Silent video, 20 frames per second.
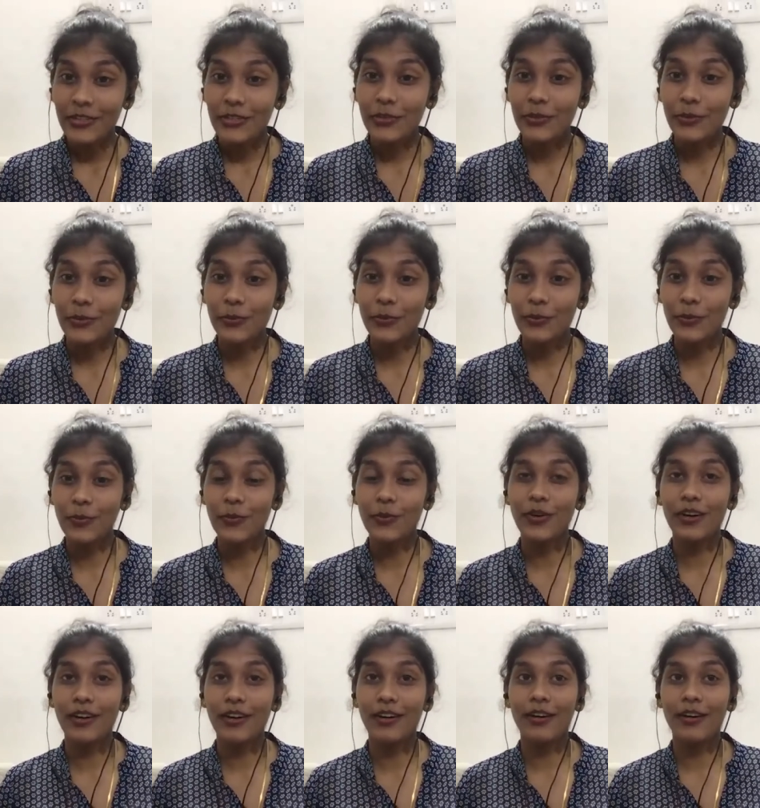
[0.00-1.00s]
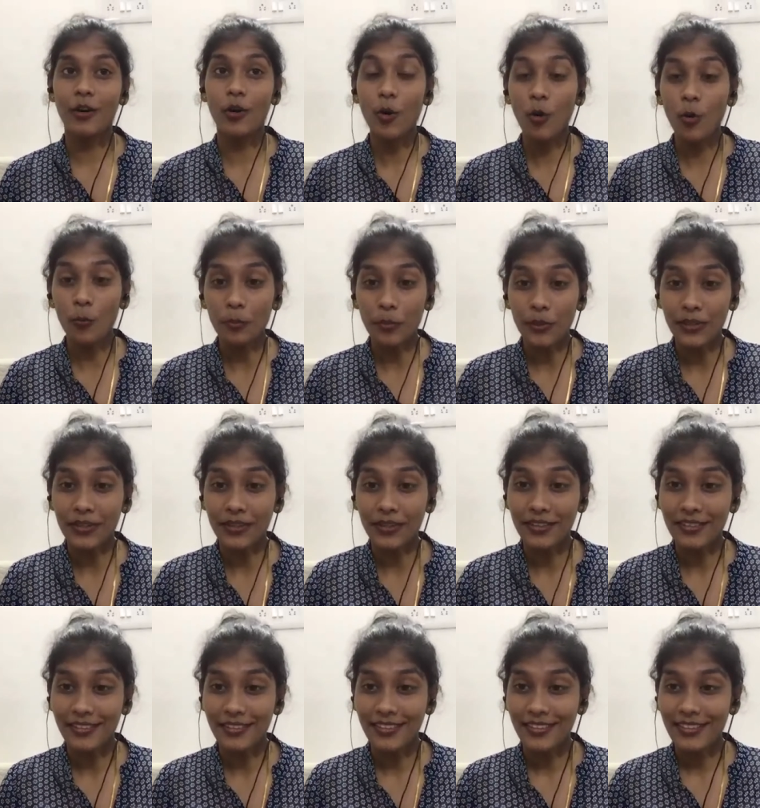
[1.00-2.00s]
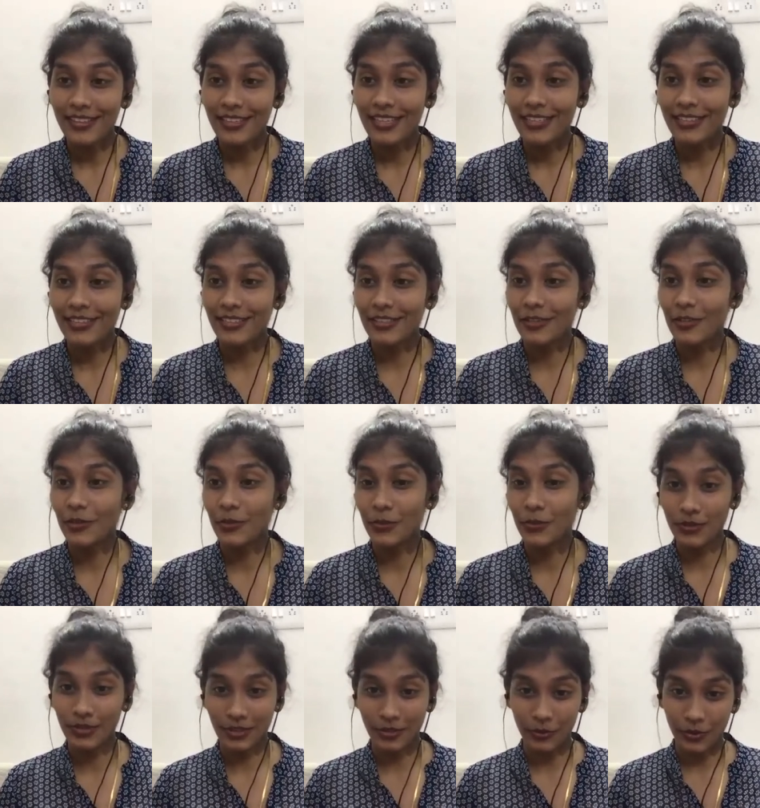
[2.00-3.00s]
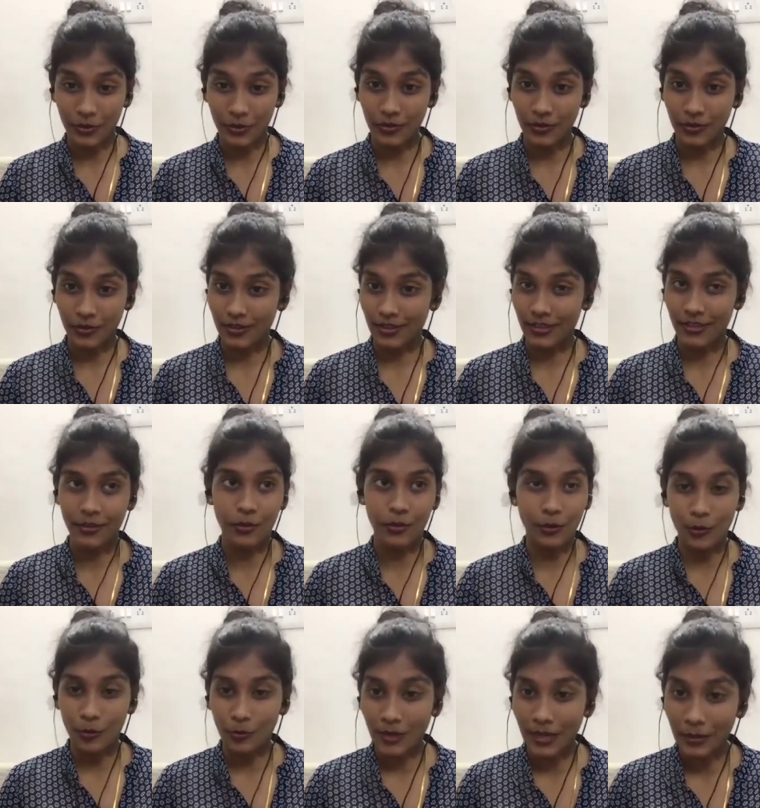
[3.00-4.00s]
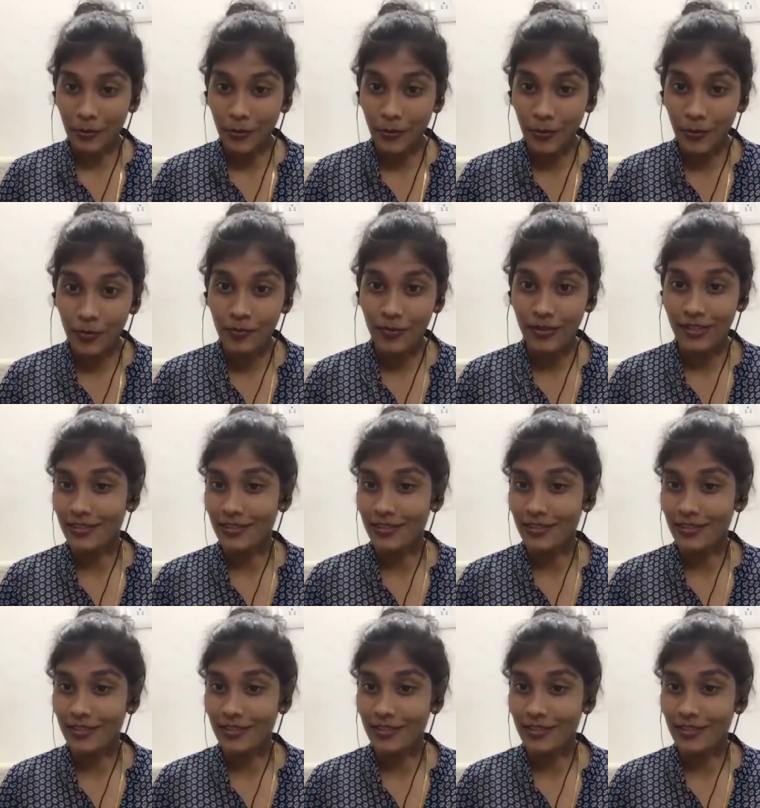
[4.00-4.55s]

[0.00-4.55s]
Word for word: to uh, hope that you know they're gonna they're gonna go back home.